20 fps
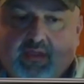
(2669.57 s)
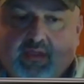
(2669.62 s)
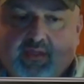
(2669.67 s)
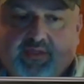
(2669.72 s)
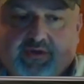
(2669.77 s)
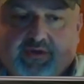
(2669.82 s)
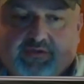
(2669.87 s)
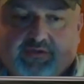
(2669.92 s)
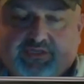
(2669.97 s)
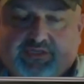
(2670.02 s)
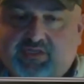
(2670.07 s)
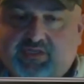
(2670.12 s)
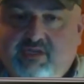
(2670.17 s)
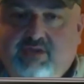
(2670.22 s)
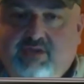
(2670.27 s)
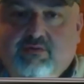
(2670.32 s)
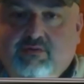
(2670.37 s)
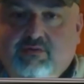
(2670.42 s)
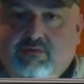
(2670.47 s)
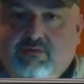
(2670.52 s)
they're
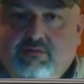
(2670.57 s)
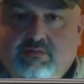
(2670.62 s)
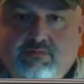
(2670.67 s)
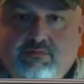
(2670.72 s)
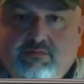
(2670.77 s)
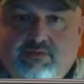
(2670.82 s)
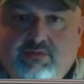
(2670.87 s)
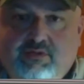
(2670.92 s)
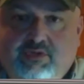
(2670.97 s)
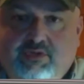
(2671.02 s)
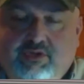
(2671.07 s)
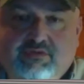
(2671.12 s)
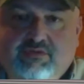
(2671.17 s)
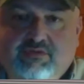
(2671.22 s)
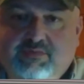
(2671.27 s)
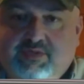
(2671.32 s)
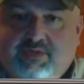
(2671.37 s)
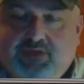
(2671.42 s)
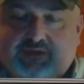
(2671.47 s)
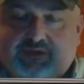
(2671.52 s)
still using
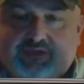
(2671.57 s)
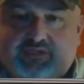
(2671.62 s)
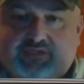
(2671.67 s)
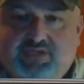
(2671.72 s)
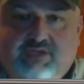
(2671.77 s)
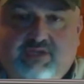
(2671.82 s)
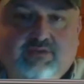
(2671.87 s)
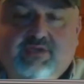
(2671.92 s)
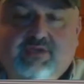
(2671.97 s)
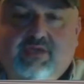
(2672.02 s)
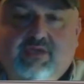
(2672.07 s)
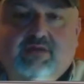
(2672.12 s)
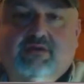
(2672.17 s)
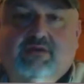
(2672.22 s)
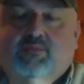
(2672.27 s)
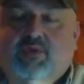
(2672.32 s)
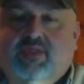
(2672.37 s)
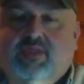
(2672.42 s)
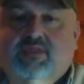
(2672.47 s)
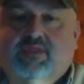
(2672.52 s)
them and they're still killing
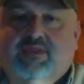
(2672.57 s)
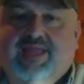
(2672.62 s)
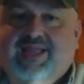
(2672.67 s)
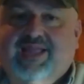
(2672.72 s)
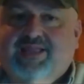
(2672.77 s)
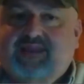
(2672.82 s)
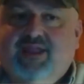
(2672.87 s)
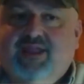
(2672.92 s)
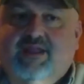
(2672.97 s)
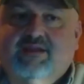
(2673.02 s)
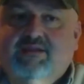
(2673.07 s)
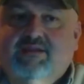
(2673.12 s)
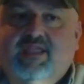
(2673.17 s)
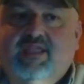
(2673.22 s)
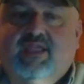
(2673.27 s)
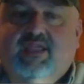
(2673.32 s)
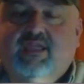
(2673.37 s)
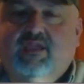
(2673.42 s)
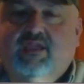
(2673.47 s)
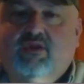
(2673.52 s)
them with it. I
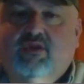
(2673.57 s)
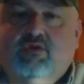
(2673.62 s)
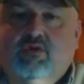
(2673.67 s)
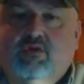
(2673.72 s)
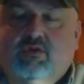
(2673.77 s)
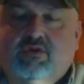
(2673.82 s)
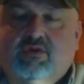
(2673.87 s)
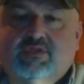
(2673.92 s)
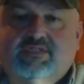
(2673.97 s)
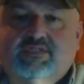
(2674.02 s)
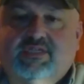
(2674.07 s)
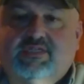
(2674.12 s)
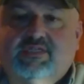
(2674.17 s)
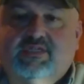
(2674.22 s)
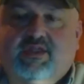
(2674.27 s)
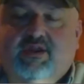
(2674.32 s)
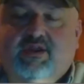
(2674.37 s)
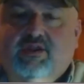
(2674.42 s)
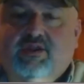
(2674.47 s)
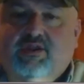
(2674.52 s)
guarantee you can sit
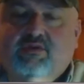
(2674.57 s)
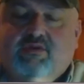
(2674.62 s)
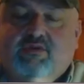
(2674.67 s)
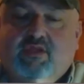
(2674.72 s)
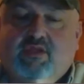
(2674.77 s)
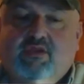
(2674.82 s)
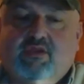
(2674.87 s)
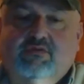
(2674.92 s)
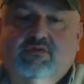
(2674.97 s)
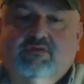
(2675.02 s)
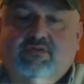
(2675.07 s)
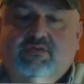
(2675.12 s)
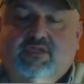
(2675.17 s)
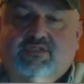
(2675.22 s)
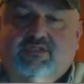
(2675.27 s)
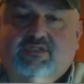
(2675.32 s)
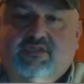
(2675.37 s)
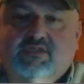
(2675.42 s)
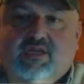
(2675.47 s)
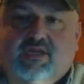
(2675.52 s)
there and you can use and
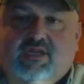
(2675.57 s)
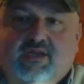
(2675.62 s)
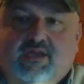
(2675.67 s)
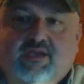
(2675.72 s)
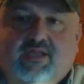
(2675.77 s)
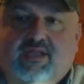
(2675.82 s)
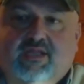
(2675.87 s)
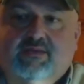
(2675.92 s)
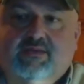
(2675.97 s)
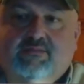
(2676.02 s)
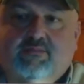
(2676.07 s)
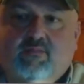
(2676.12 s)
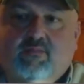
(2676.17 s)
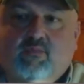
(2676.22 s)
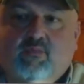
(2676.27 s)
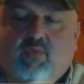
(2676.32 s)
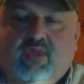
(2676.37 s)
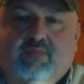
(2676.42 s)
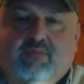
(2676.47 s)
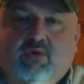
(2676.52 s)
suck on that
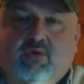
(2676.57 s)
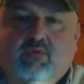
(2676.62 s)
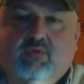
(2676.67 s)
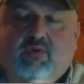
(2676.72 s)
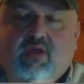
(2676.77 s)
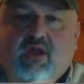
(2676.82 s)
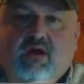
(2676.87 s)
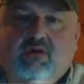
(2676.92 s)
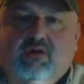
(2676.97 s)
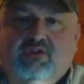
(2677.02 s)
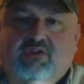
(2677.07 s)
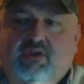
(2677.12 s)
wing bone call and